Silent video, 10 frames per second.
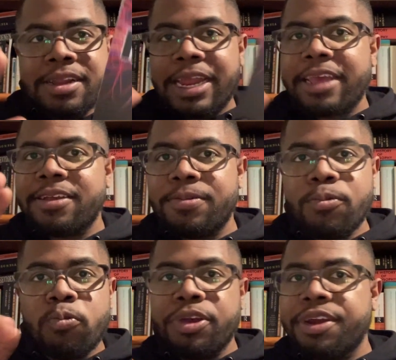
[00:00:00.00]
like,
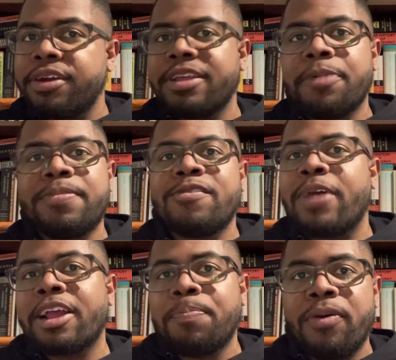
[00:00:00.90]
weird
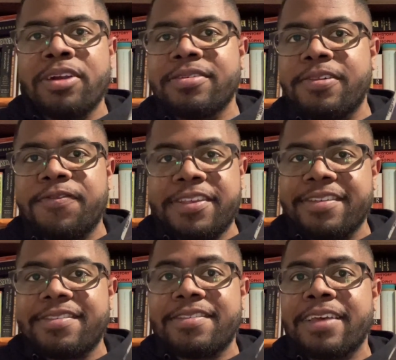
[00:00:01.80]
abstract particle
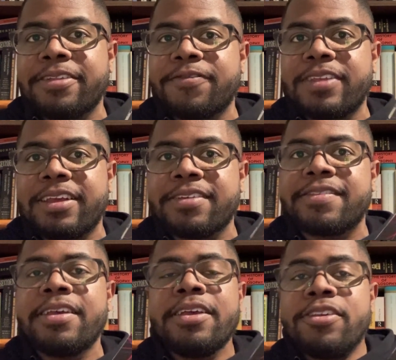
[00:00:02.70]
physics-y side of things.